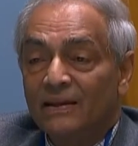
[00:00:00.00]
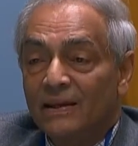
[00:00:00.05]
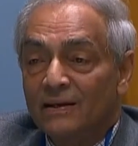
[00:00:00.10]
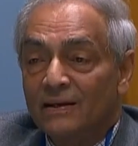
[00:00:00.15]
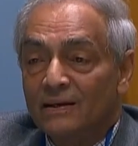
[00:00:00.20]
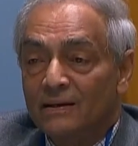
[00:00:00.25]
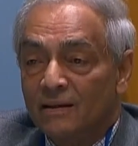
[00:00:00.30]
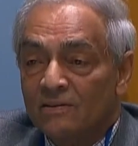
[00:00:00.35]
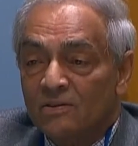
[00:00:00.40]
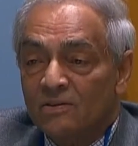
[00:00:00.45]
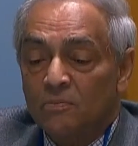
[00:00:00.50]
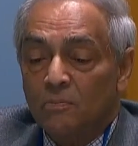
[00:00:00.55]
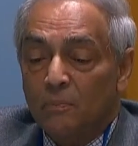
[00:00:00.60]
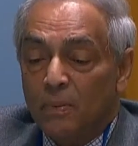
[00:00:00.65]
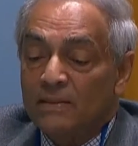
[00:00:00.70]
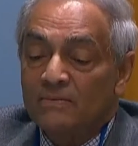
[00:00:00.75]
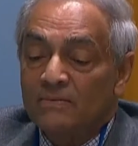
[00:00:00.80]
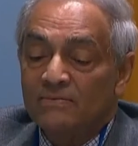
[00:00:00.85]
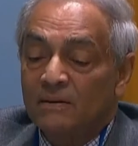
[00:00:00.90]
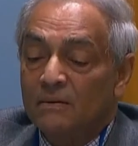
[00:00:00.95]

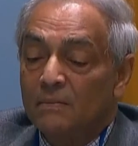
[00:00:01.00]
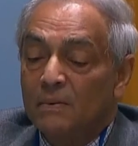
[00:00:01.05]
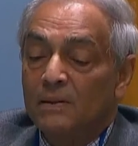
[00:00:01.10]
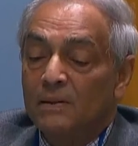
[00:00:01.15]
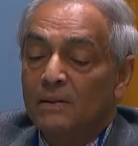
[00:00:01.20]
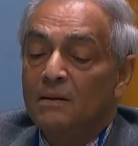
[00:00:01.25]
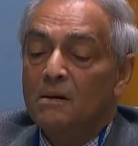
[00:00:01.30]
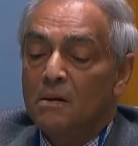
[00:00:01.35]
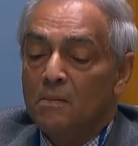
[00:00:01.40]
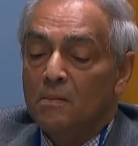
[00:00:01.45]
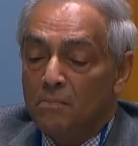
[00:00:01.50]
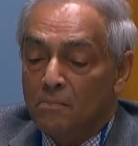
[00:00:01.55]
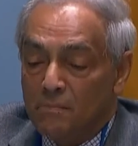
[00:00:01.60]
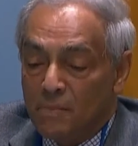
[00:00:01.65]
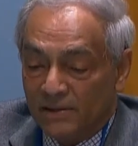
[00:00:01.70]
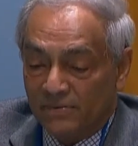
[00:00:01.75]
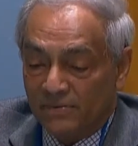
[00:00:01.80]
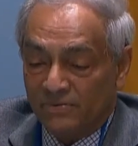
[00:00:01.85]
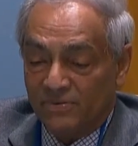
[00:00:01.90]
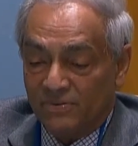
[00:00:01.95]
indispensable
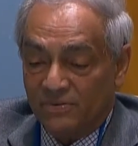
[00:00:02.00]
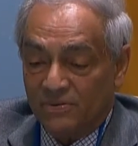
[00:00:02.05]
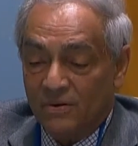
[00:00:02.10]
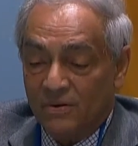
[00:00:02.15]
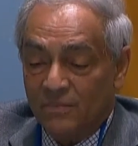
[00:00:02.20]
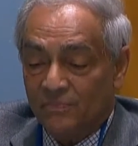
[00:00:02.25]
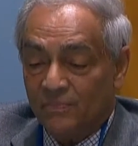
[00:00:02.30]
must.